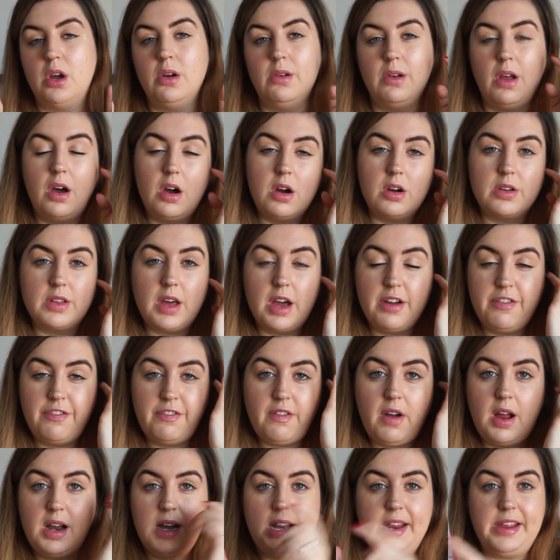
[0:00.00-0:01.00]
long that I
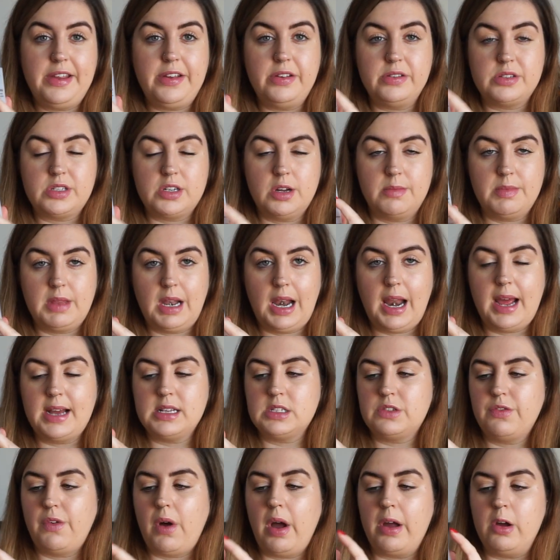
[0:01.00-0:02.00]
finally used up the last
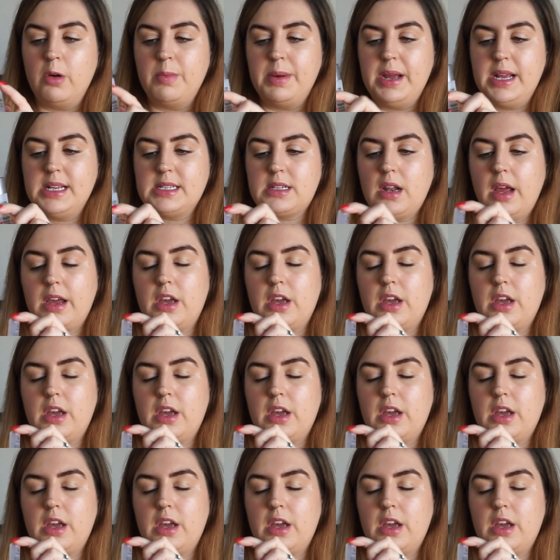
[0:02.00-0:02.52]
vial, but it's like a